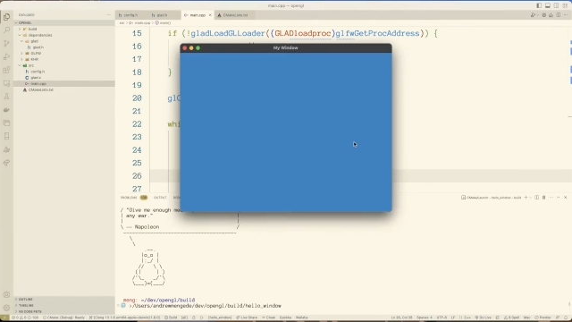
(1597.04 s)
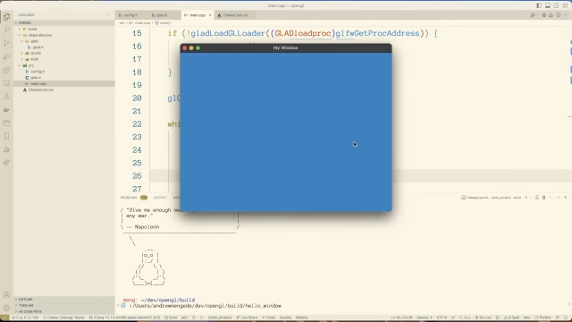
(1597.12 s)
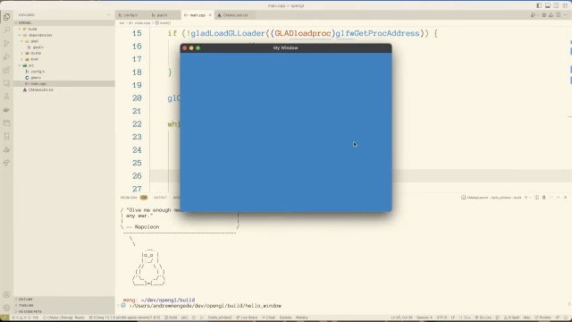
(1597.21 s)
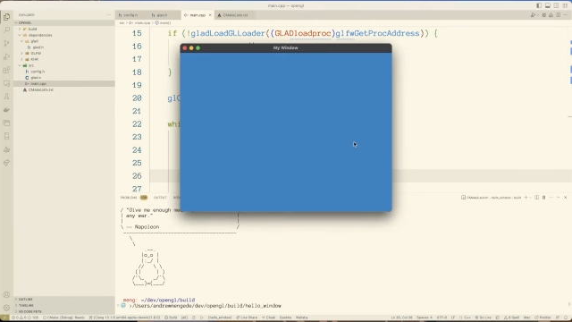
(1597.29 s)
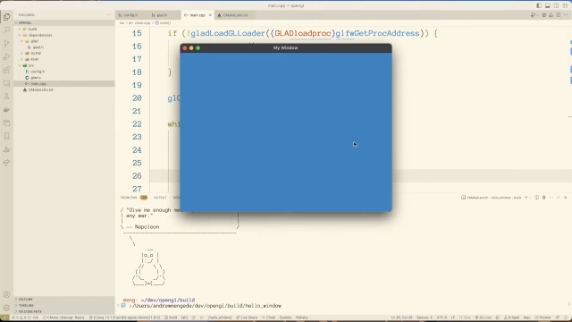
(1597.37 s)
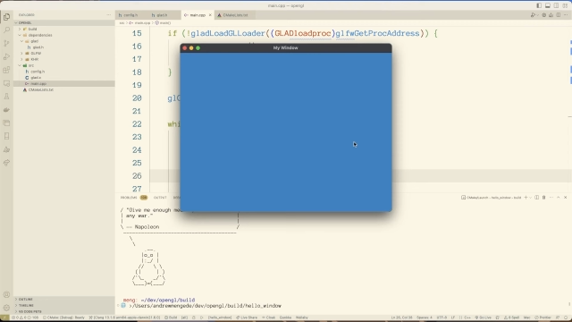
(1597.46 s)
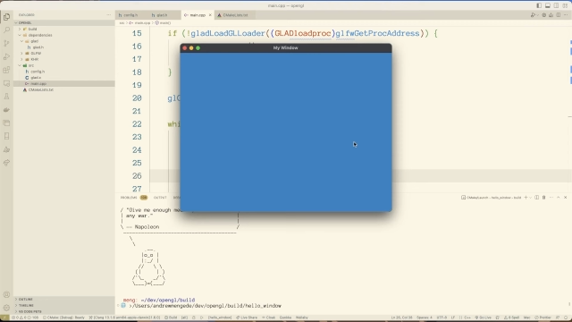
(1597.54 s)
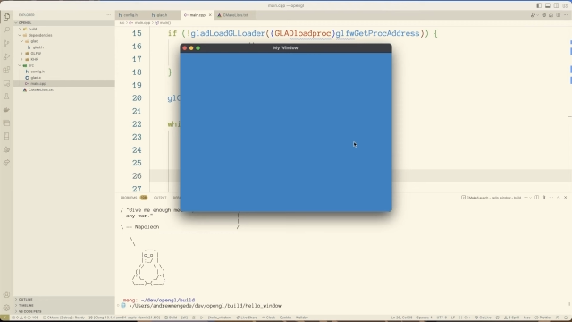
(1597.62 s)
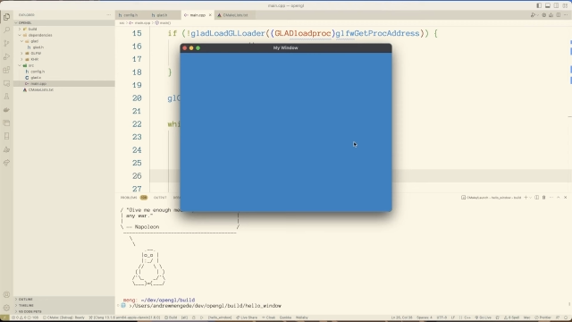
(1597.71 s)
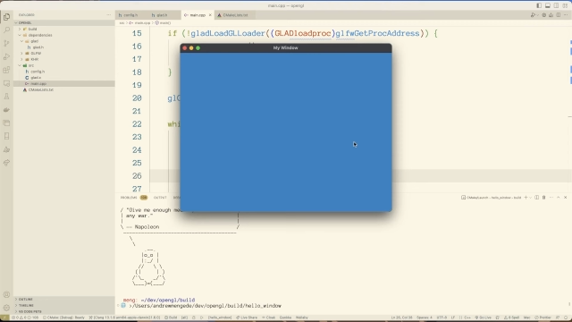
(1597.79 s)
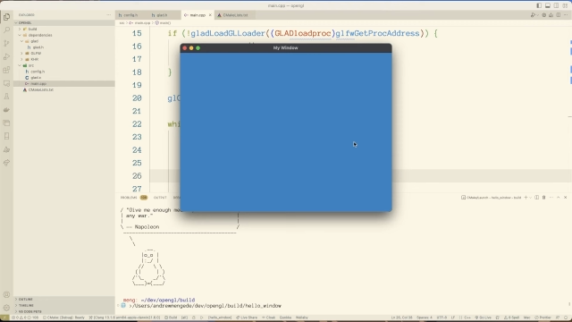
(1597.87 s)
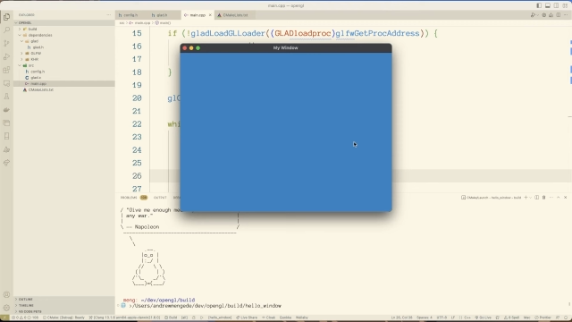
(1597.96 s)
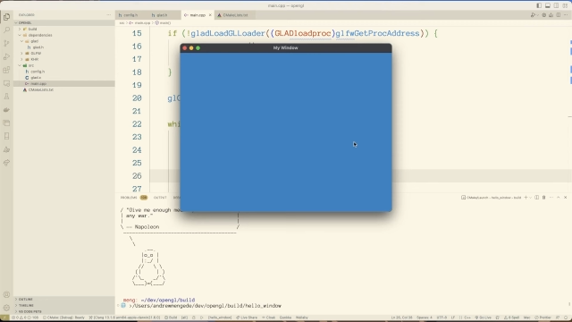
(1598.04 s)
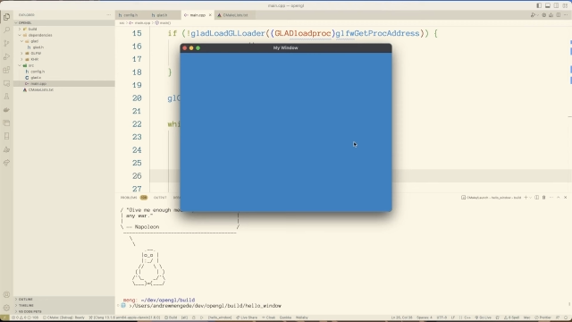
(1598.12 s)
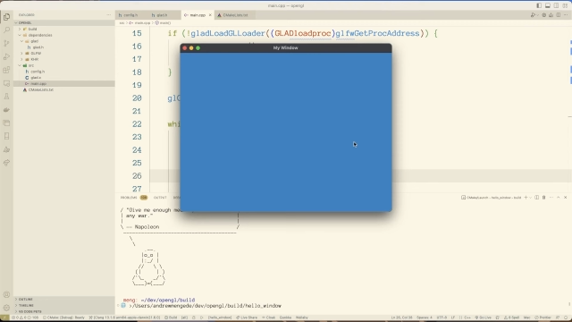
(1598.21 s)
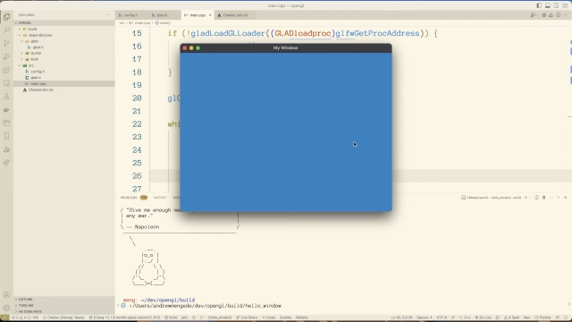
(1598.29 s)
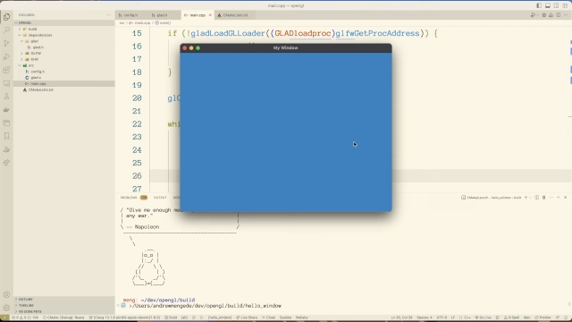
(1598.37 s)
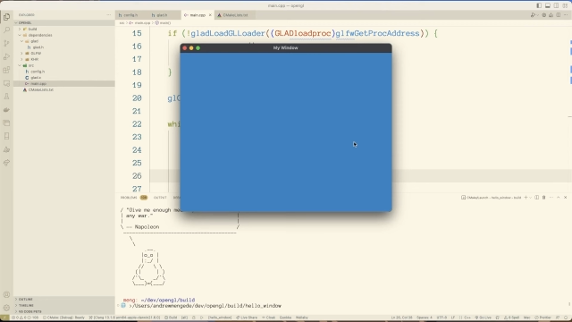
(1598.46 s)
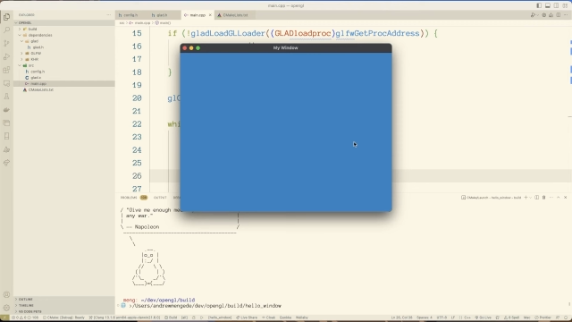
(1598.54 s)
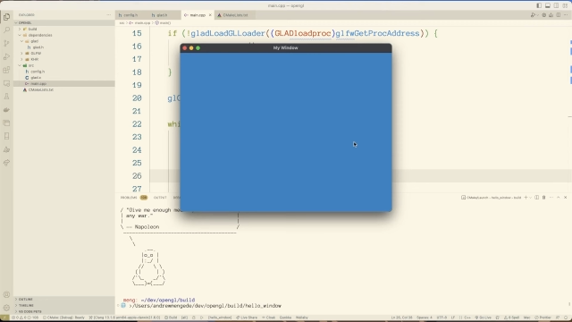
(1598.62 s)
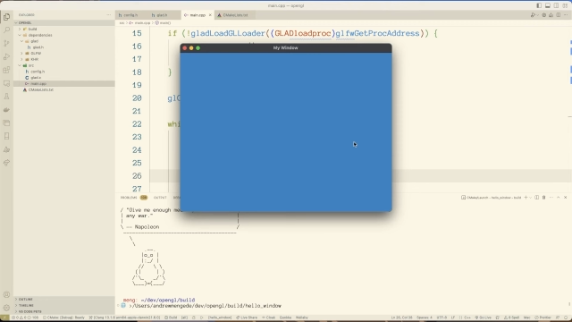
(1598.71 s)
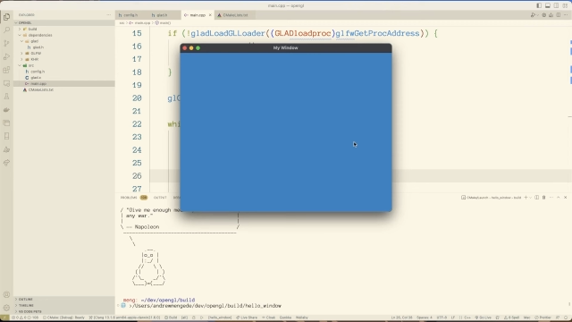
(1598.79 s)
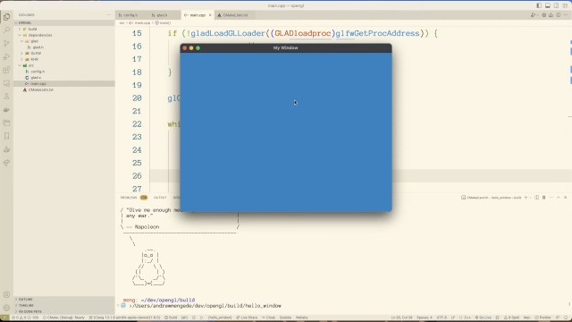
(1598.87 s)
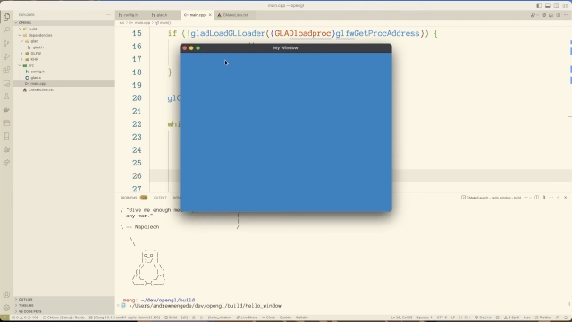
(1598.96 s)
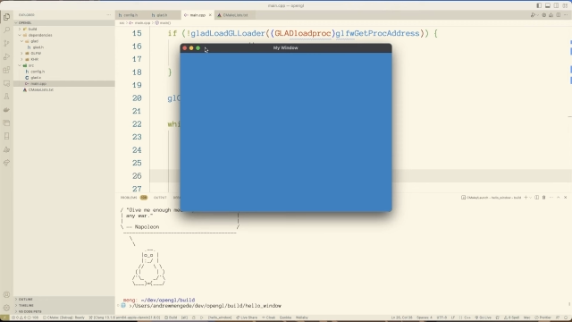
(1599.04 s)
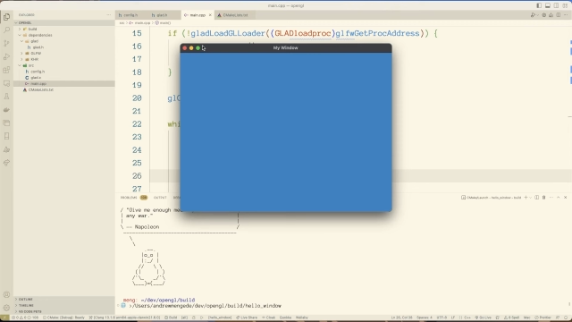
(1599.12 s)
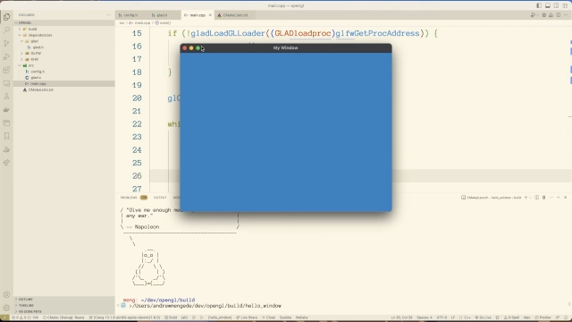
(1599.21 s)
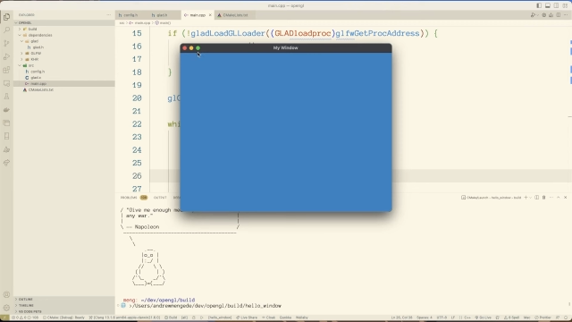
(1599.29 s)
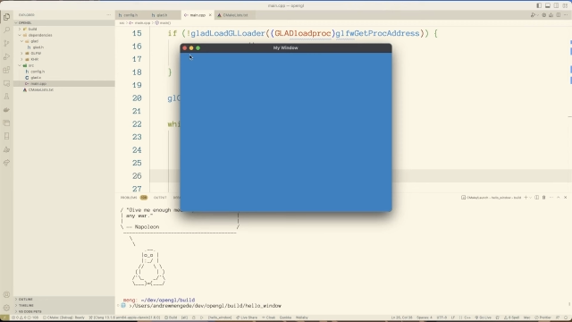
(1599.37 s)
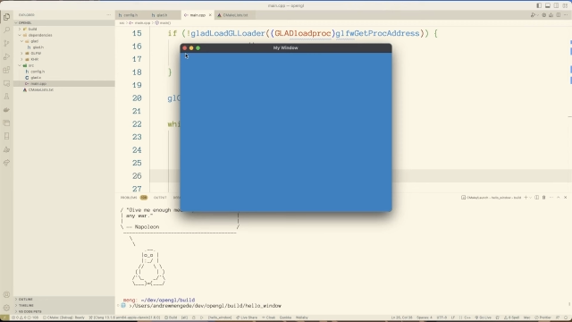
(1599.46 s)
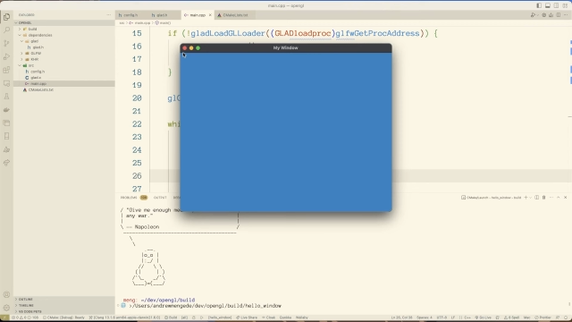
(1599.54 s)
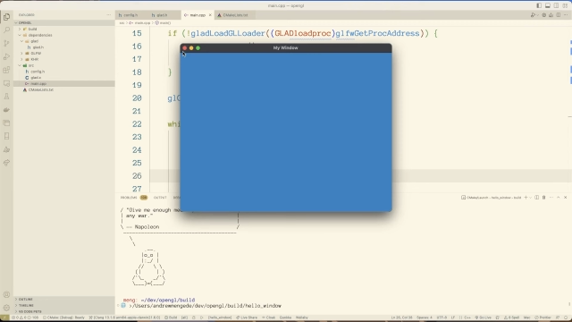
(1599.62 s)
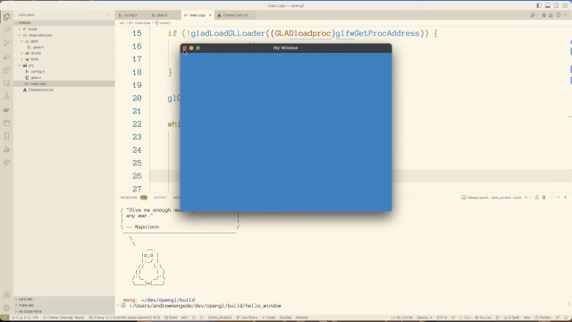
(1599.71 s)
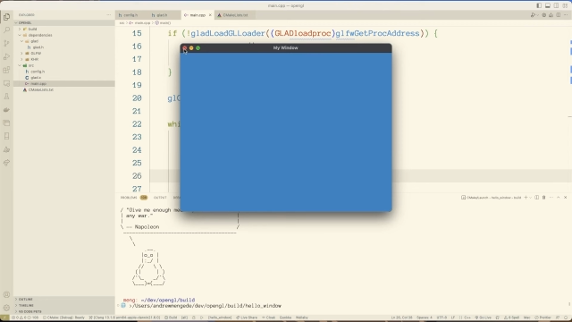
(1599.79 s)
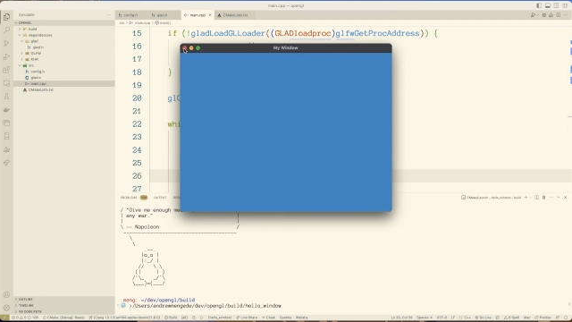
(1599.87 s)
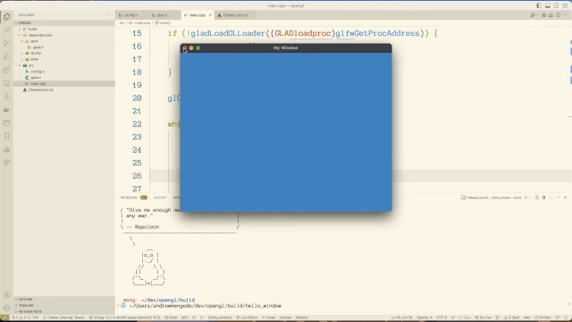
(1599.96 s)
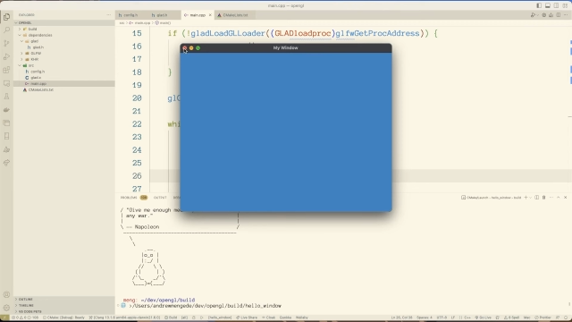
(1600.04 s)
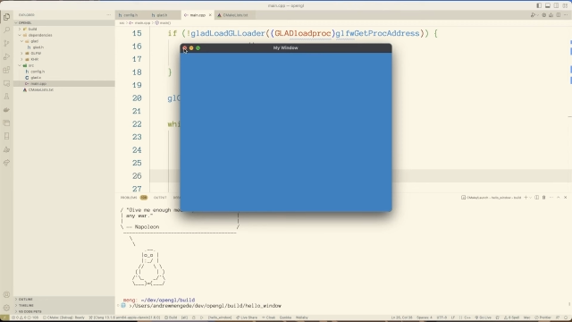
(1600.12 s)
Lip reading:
Nobody's mouth can be seen.